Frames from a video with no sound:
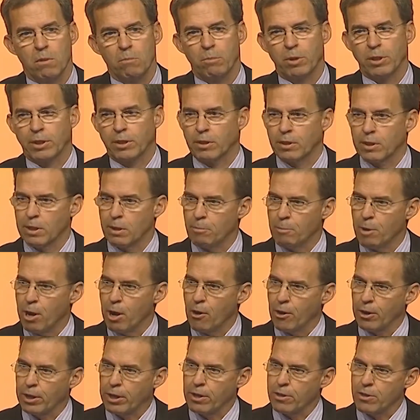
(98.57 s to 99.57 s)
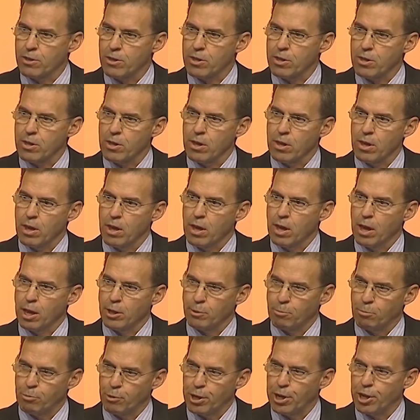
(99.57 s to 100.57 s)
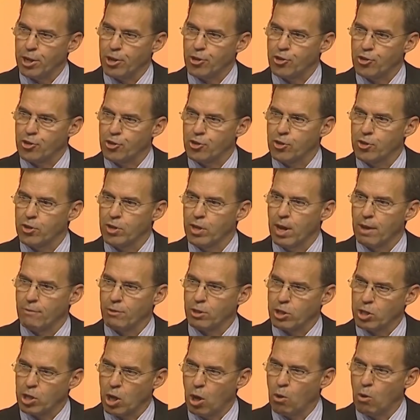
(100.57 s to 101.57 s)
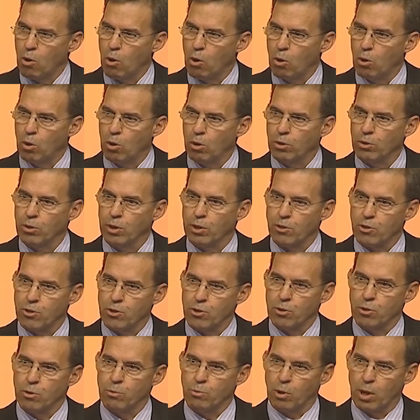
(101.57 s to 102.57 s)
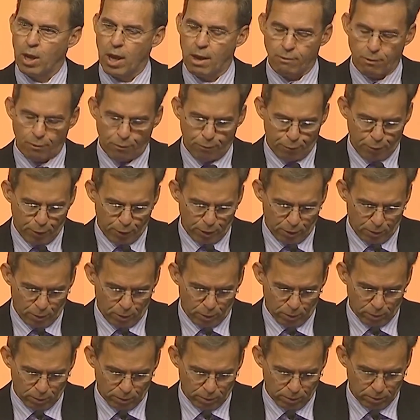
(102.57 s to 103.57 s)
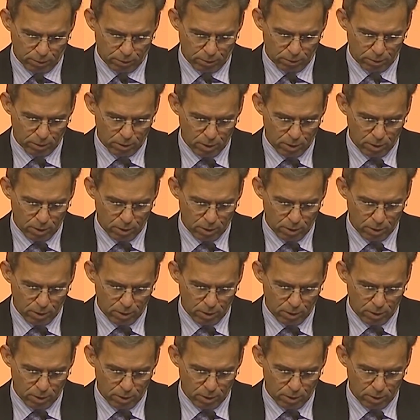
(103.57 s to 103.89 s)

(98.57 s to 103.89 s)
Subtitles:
but the Americans and the British have a toehold and soon will have a foothold.